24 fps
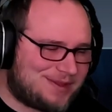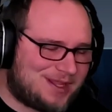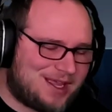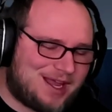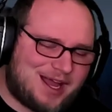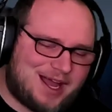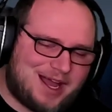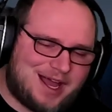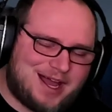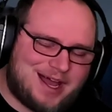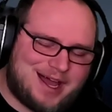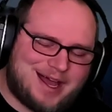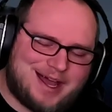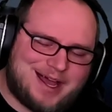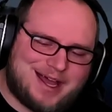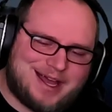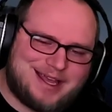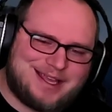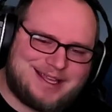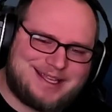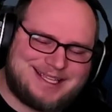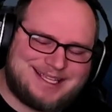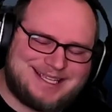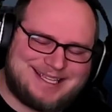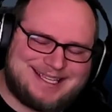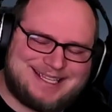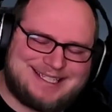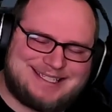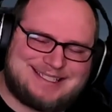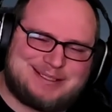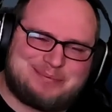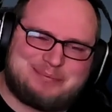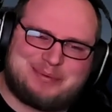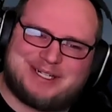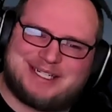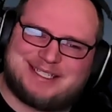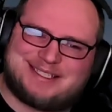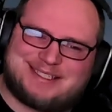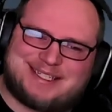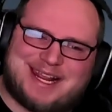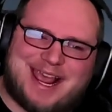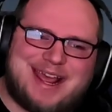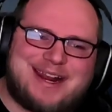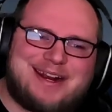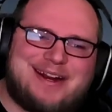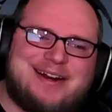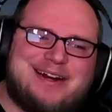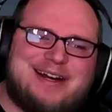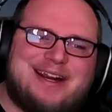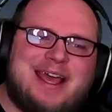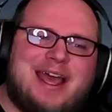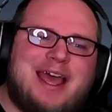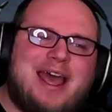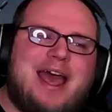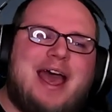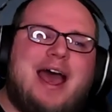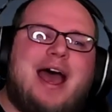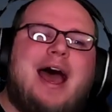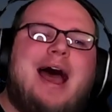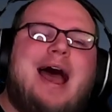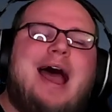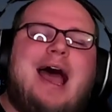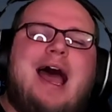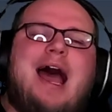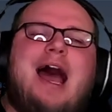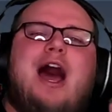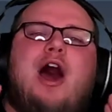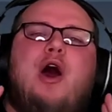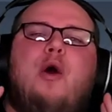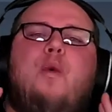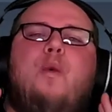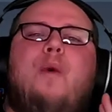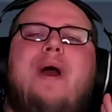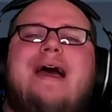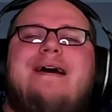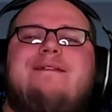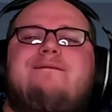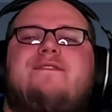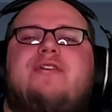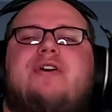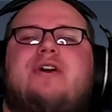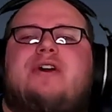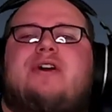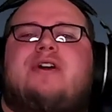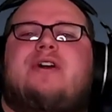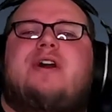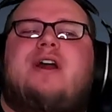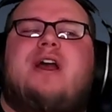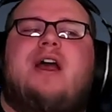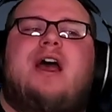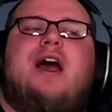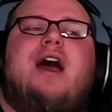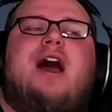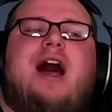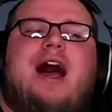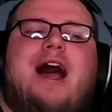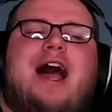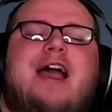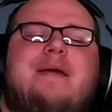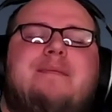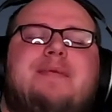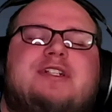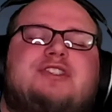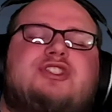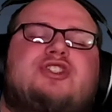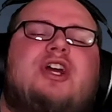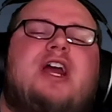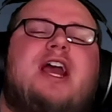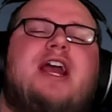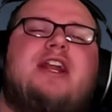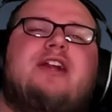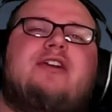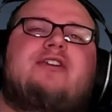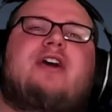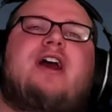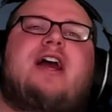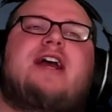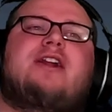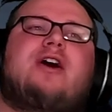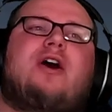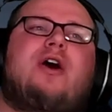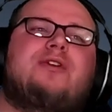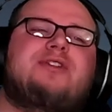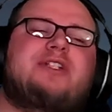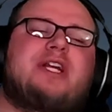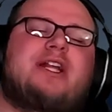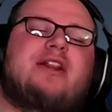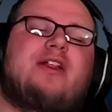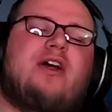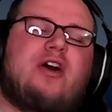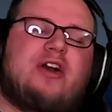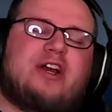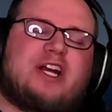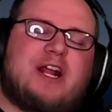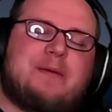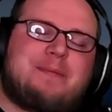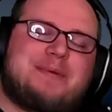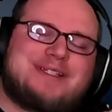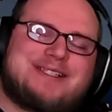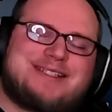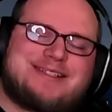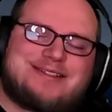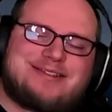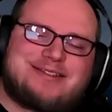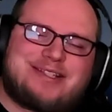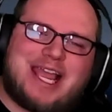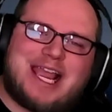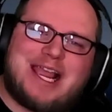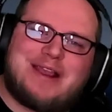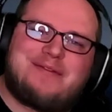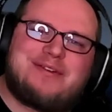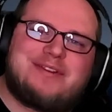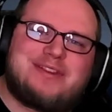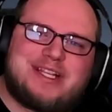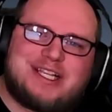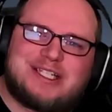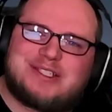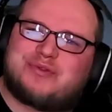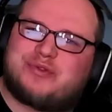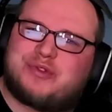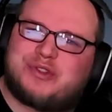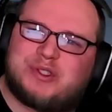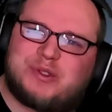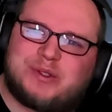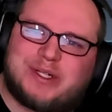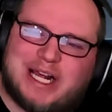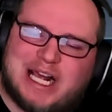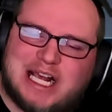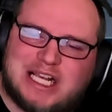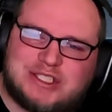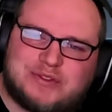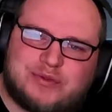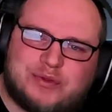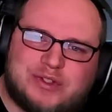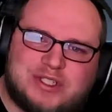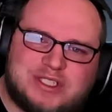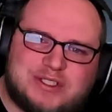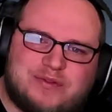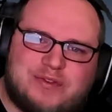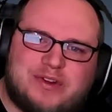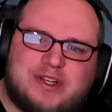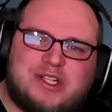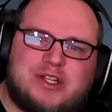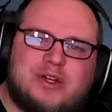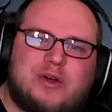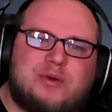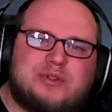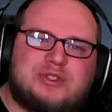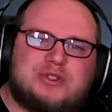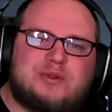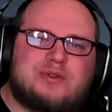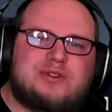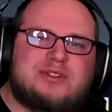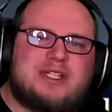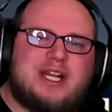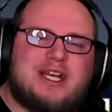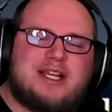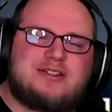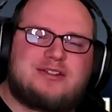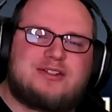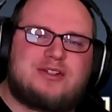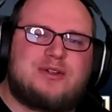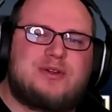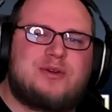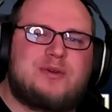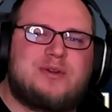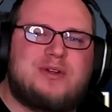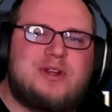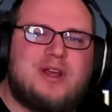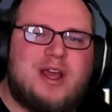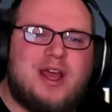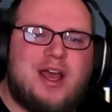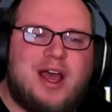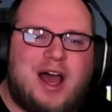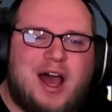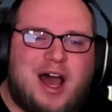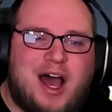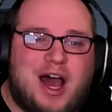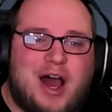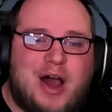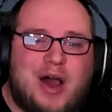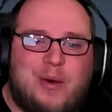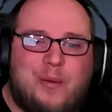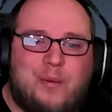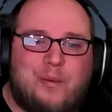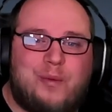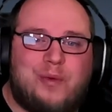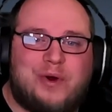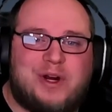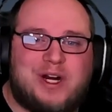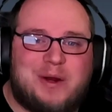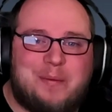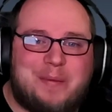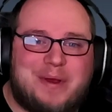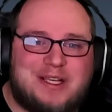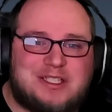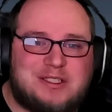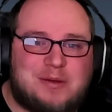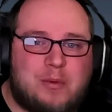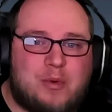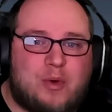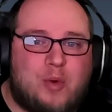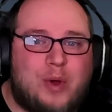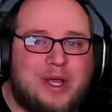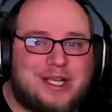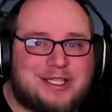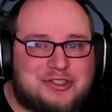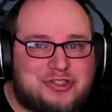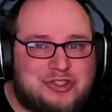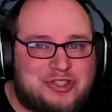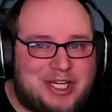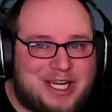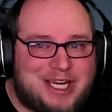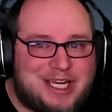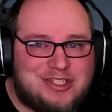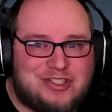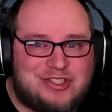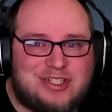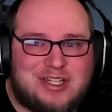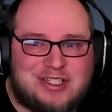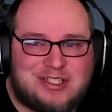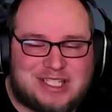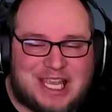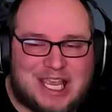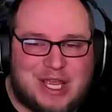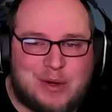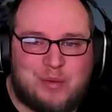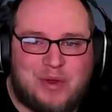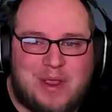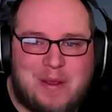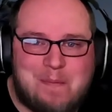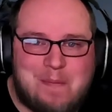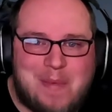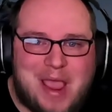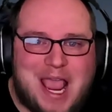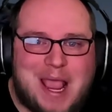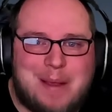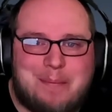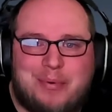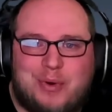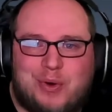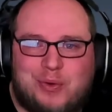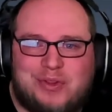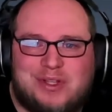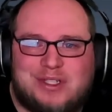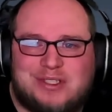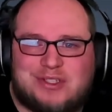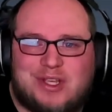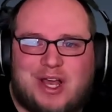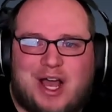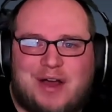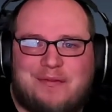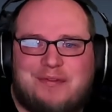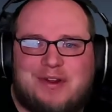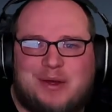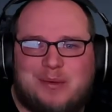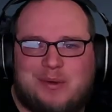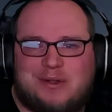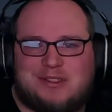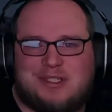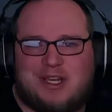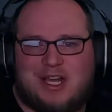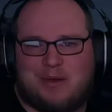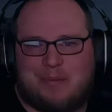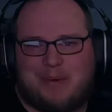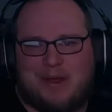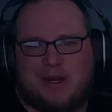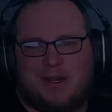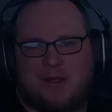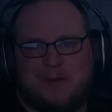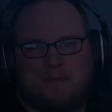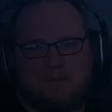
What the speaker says: It's pretty standard. However, I've been trying to grind all day long and I've been saving this for you guys for this video, so stay tuned. We're going to make some quick changes and we may pull this off, and I want to talk about it.